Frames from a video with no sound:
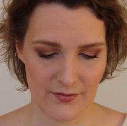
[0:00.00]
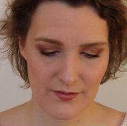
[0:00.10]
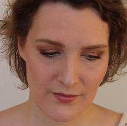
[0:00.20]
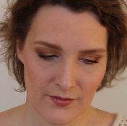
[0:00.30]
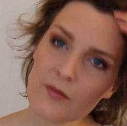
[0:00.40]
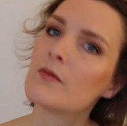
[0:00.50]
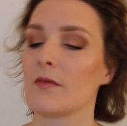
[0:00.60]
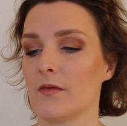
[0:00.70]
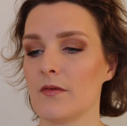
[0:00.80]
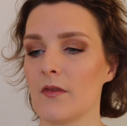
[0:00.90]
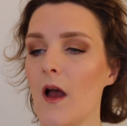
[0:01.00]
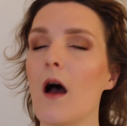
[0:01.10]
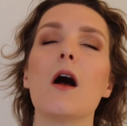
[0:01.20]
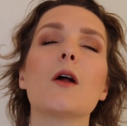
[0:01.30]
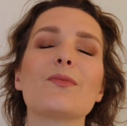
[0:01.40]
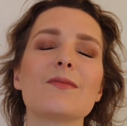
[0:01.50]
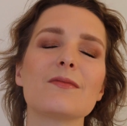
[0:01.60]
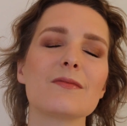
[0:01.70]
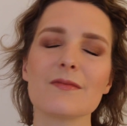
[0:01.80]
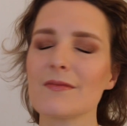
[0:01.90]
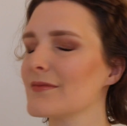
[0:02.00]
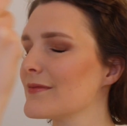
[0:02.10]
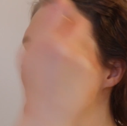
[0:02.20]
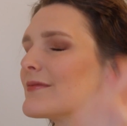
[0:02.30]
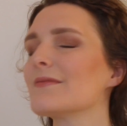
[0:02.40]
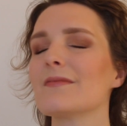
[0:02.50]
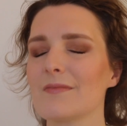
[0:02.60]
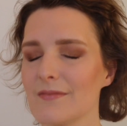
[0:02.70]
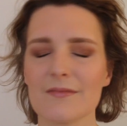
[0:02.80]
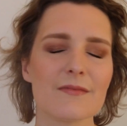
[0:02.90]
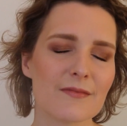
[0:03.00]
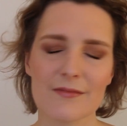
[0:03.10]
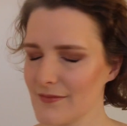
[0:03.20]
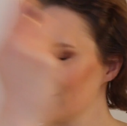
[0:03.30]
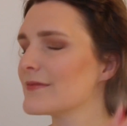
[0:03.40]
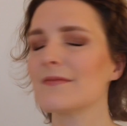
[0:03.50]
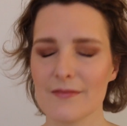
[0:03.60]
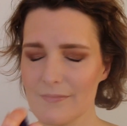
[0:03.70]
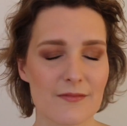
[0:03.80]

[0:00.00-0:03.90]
of the Sea Marine Boosting Mist.